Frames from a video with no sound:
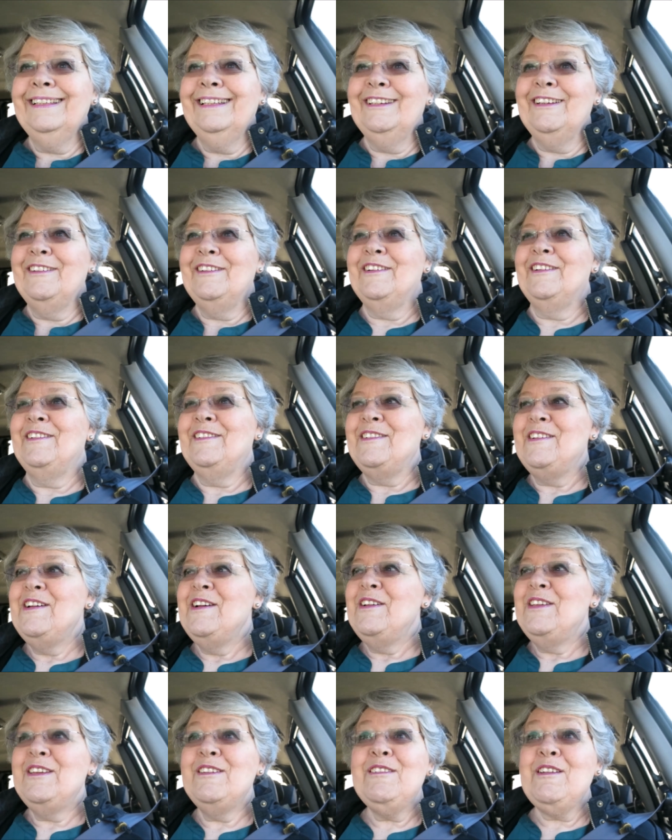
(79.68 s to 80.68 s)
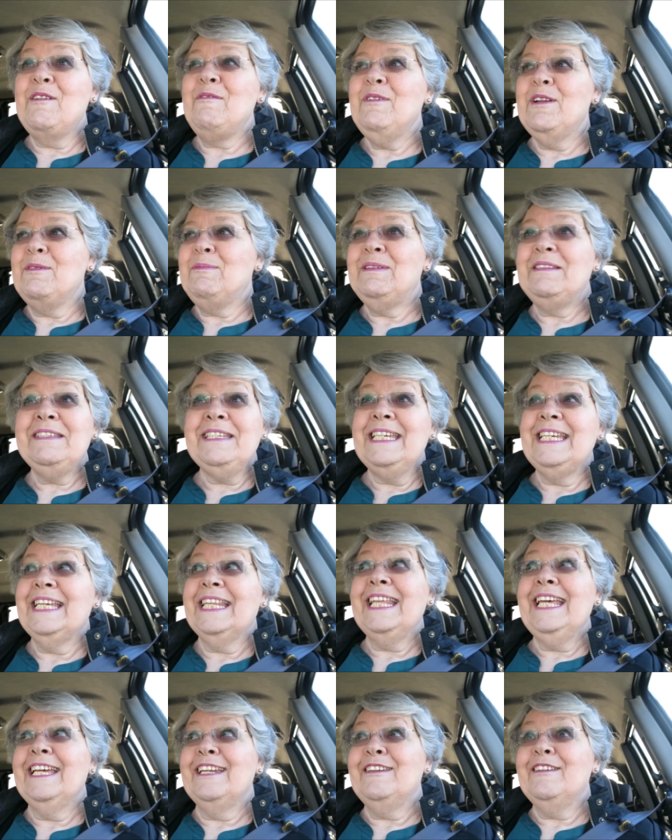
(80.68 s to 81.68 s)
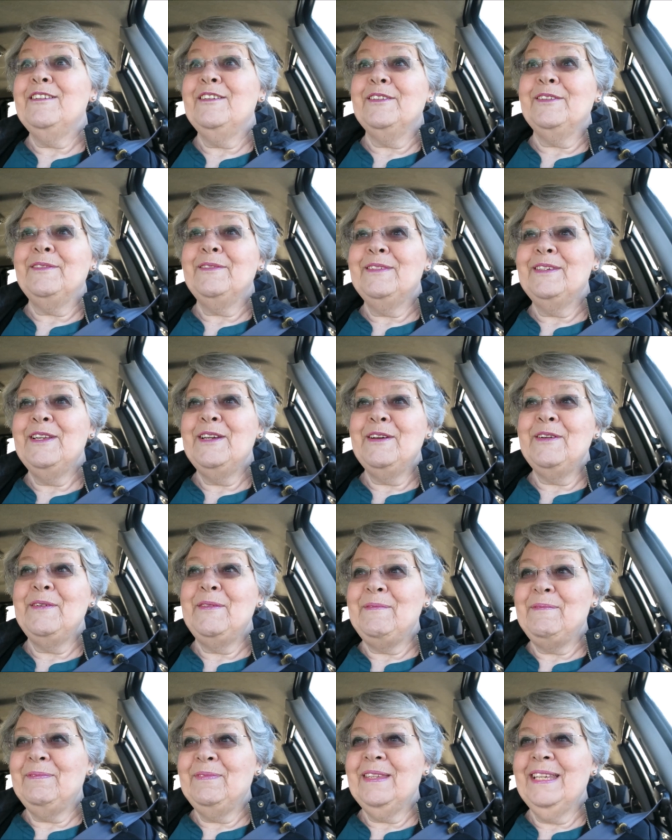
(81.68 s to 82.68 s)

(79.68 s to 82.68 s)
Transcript: you, know, you don't want to be seeing that, do you? No.